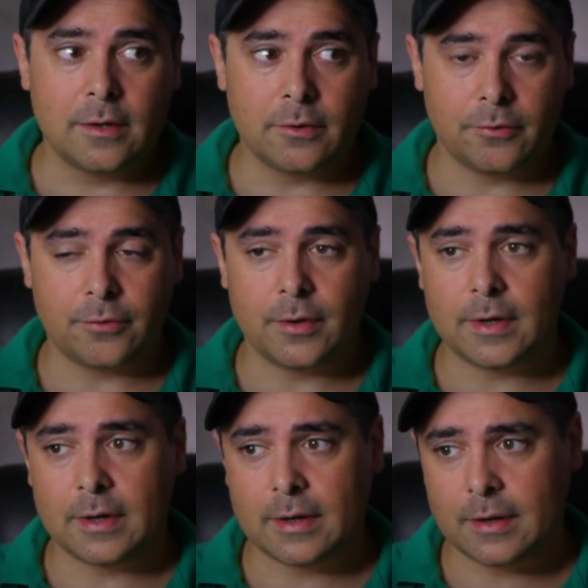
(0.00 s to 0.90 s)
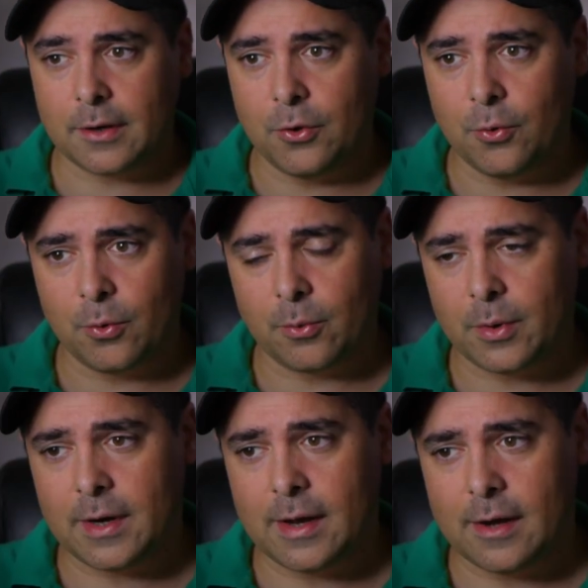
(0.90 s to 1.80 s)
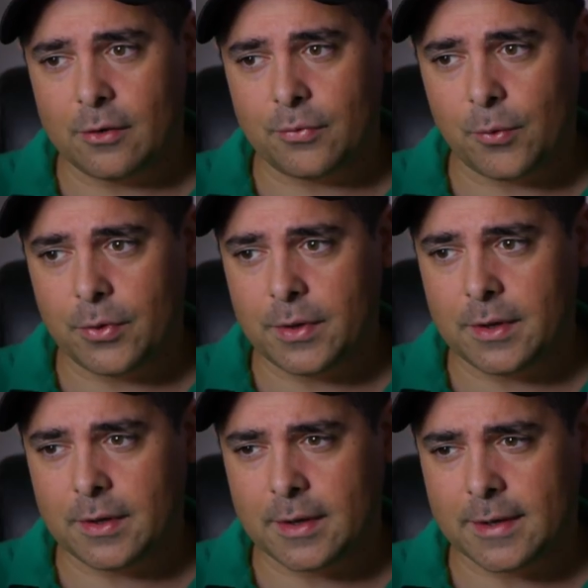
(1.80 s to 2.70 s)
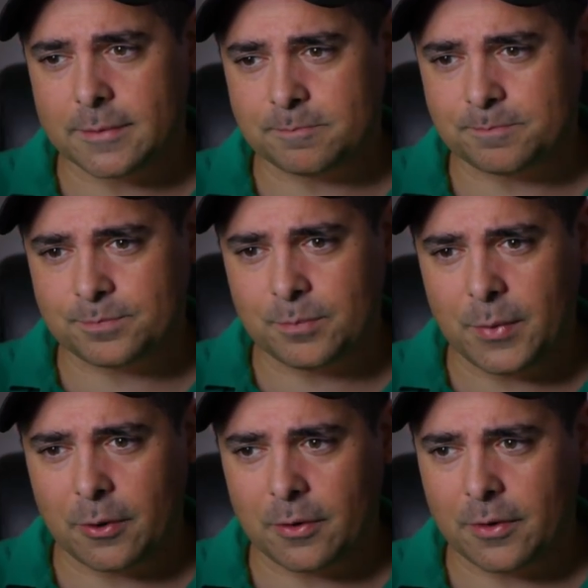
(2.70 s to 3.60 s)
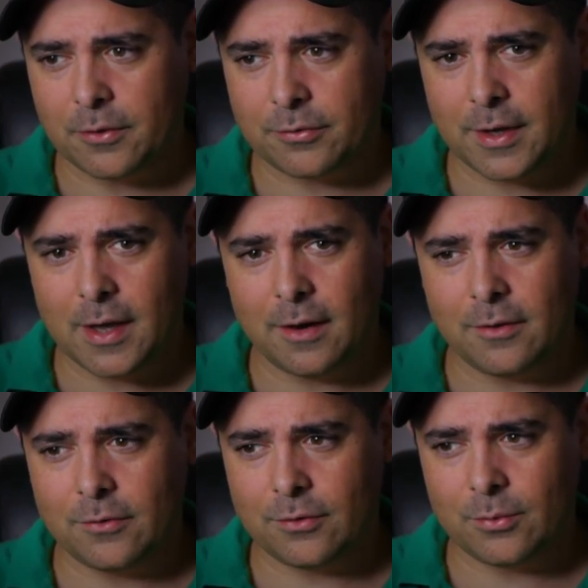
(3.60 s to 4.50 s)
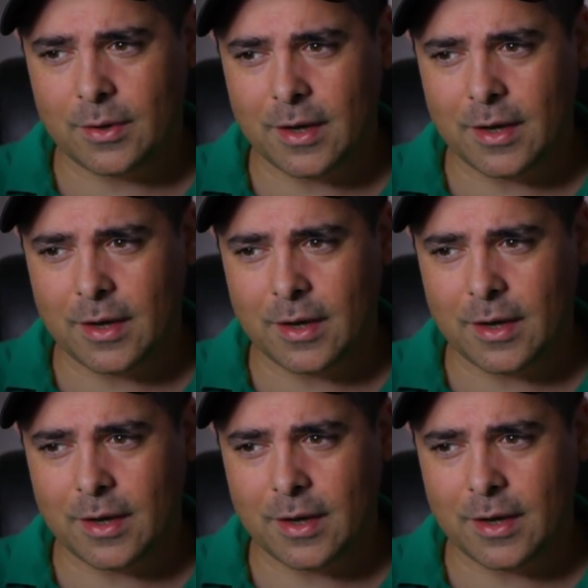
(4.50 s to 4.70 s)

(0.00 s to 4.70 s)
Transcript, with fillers: There's uh, a newer one now for the um, mirrorless Canons.